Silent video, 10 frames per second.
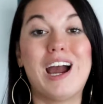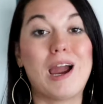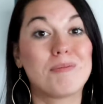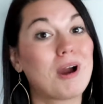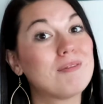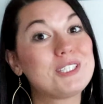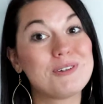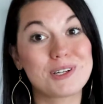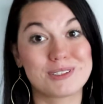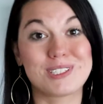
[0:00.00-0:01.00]
I promise you
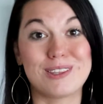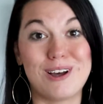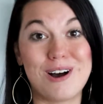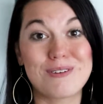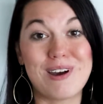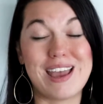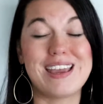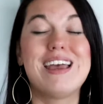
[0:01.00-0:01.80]
it goes a long way